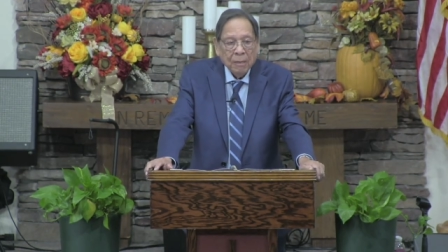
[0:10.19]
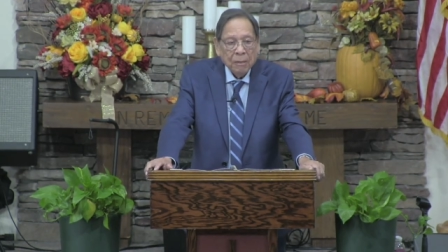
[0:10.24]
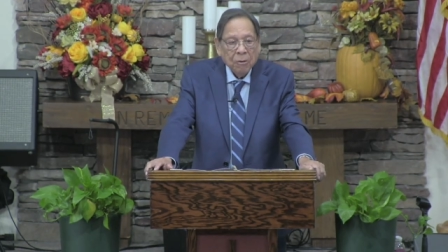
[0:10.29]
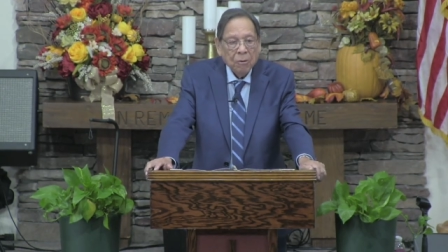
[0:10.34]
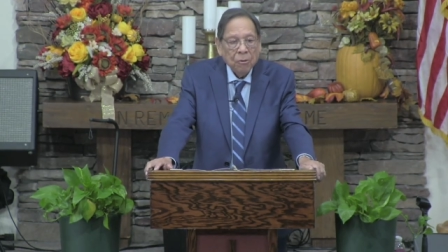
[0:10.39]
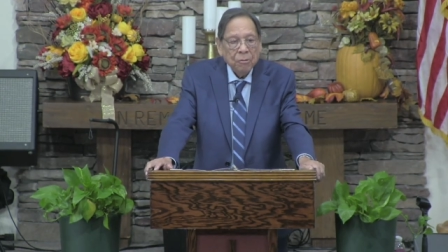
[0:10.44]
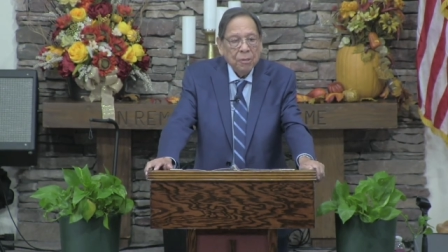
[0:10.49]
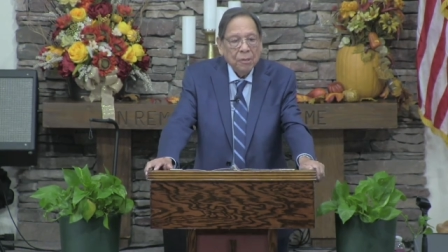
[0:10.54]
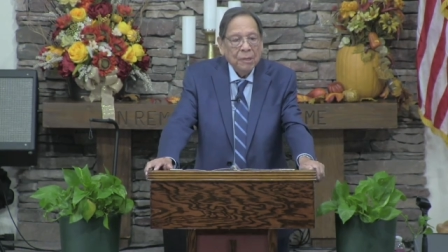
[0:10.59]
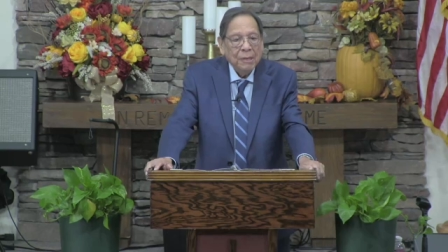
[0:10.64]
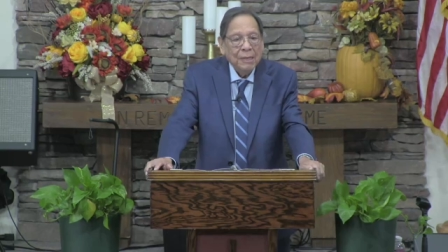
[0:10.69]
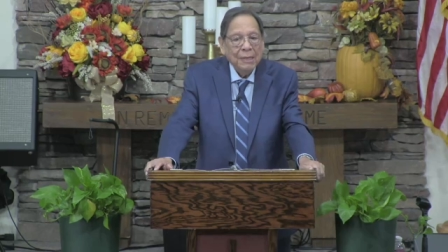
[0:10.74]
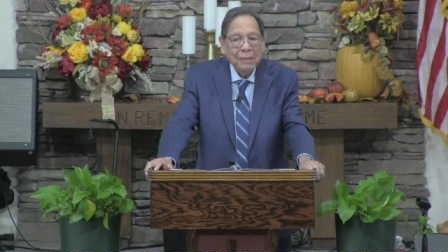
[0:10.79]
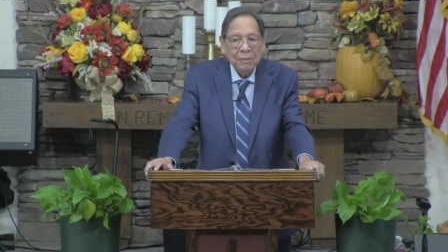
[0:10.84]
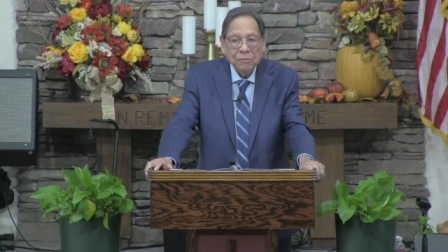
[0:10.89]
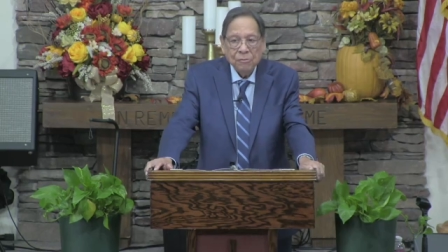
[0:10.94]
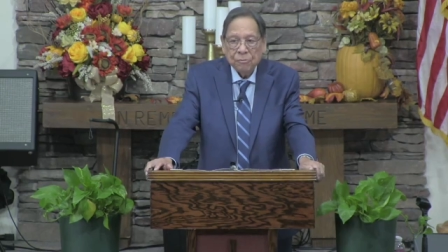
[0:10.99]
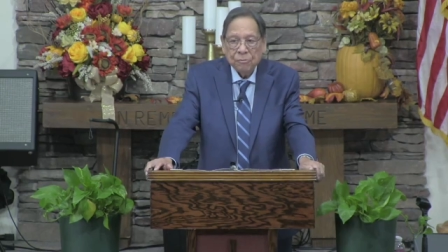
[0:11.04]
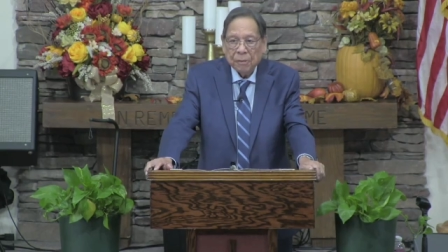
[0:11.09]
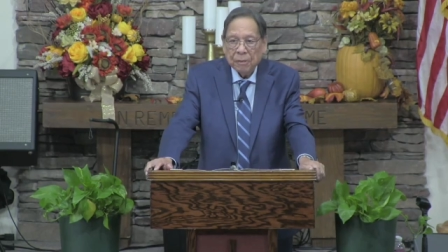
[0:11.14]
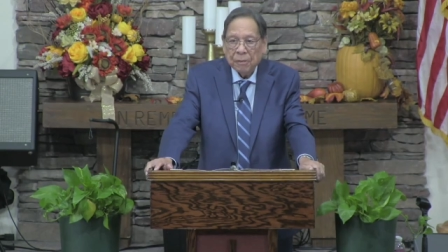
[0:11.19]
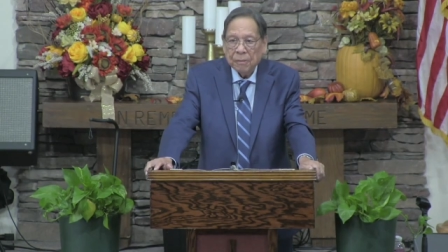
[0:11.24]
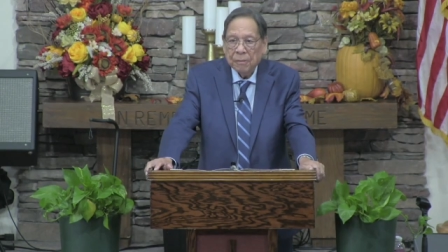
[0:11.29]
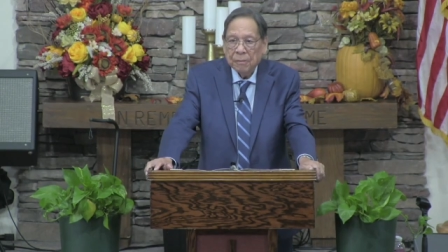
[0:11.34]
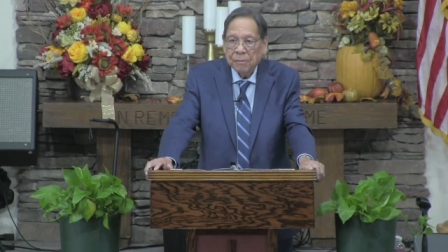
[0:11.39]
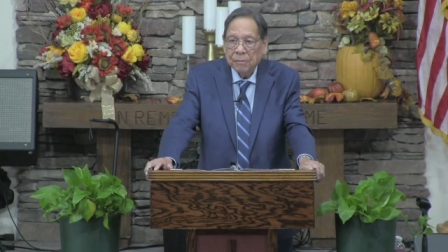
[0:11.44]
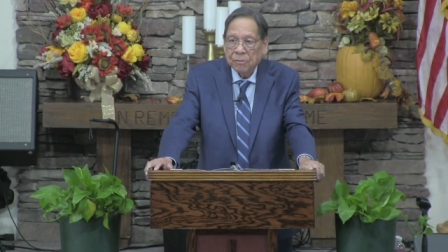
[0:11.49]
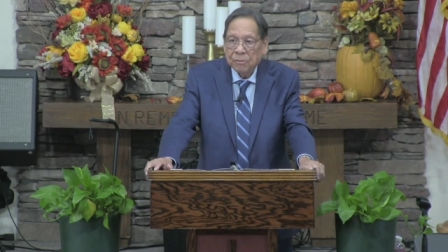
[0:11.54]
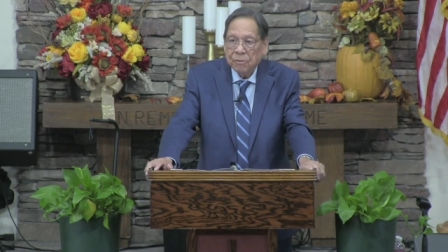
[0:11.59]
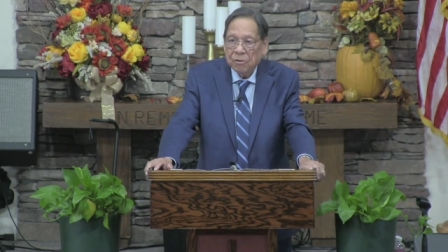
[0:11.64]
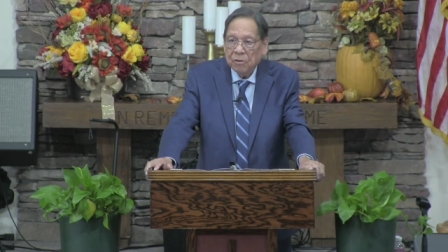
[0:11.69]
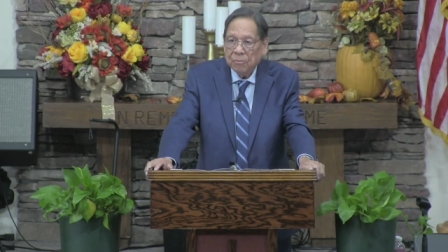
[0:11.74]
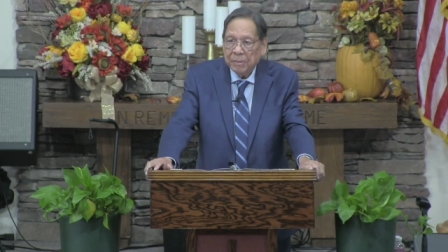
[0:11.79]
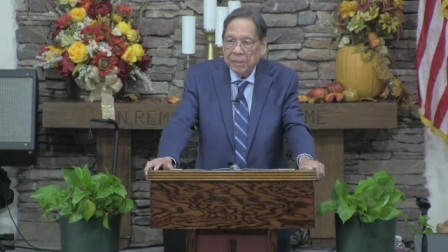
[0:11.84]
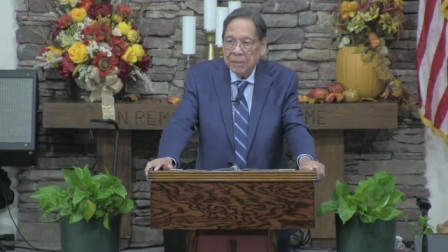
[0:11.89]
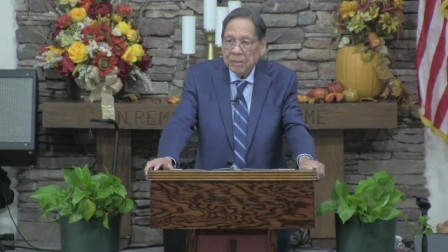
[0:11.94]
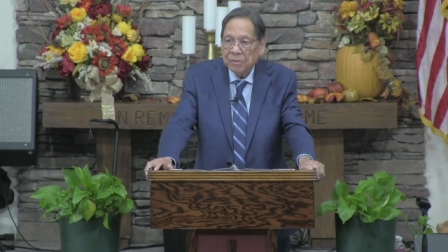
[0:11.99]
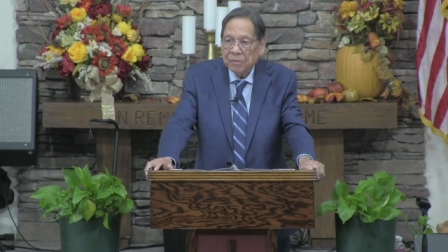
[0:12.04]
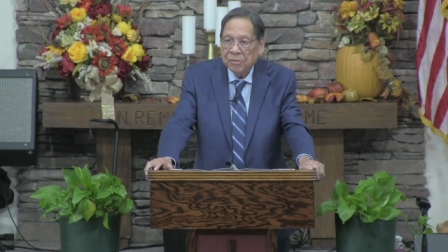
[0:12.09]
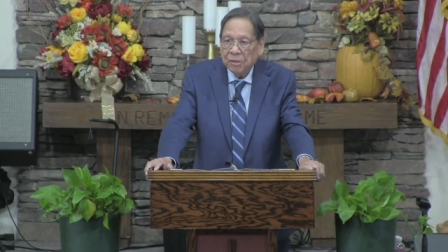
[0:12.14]
know that Israel is going to
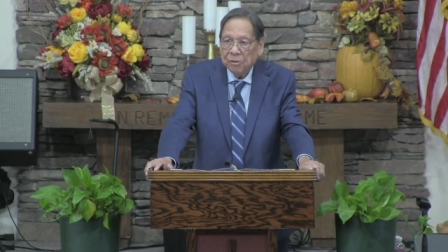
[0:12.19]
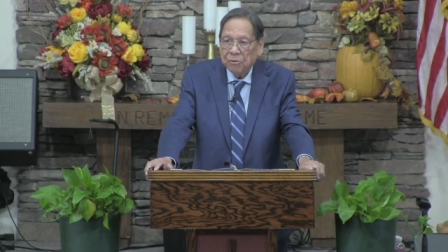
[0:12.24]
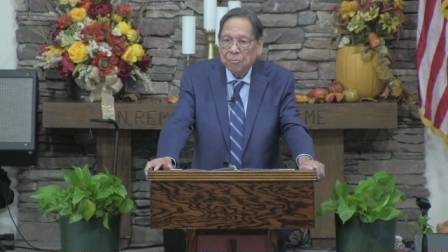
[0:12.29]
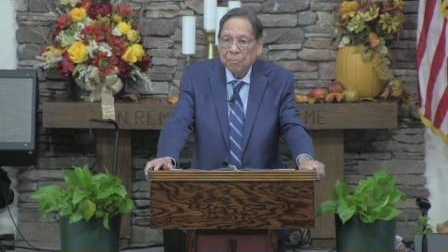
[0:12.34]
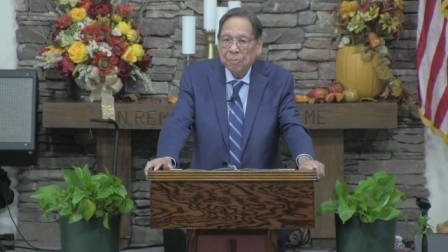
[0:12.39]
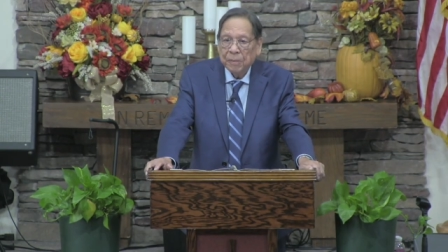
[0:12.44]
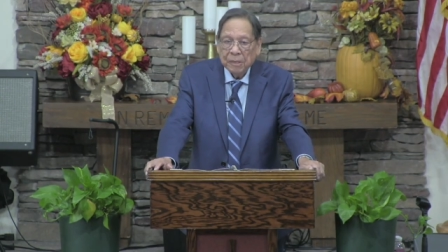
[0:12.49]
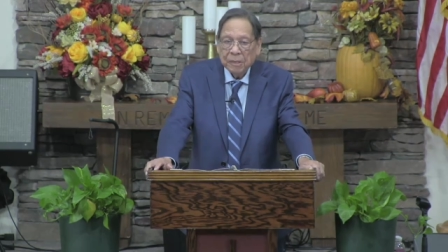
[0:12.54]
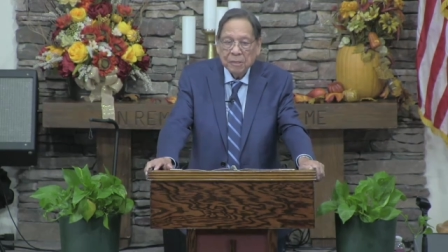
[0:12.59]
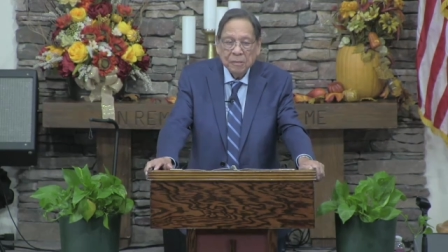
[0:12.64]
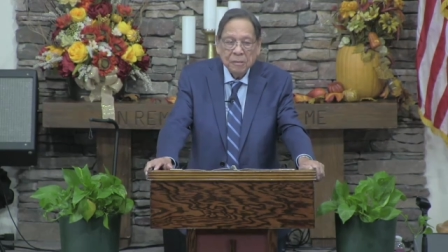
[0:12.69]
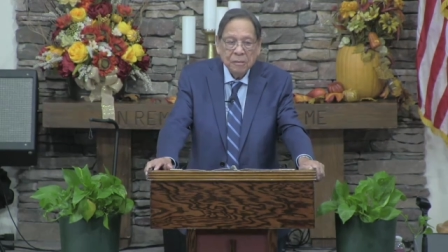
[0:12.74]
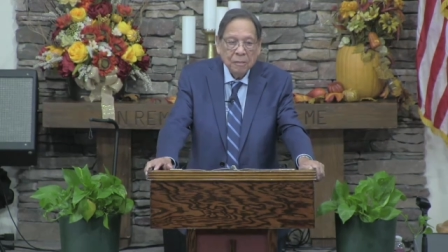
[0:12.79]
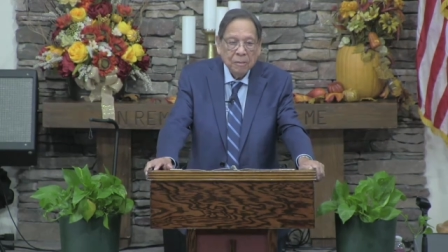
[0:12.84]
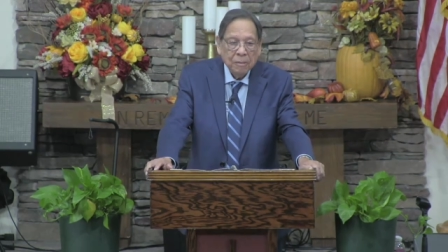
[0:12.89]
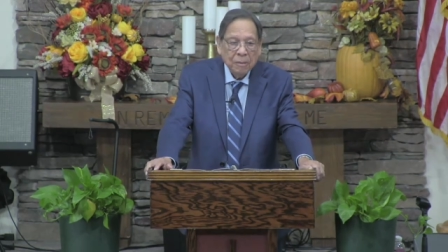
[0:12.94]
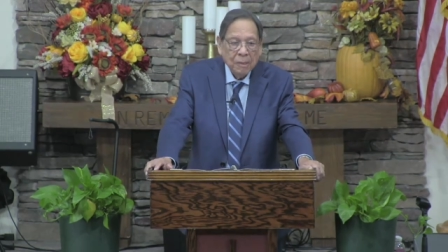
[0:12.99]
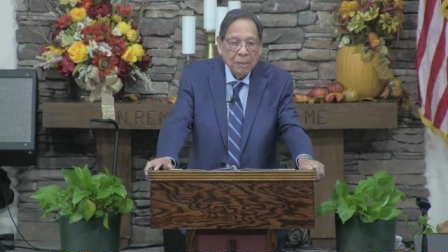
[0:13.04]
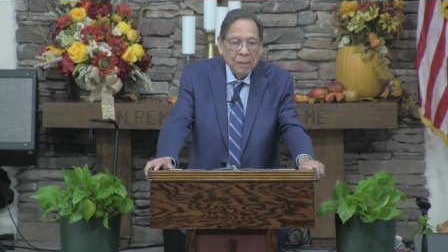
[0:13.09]
be the centerpiece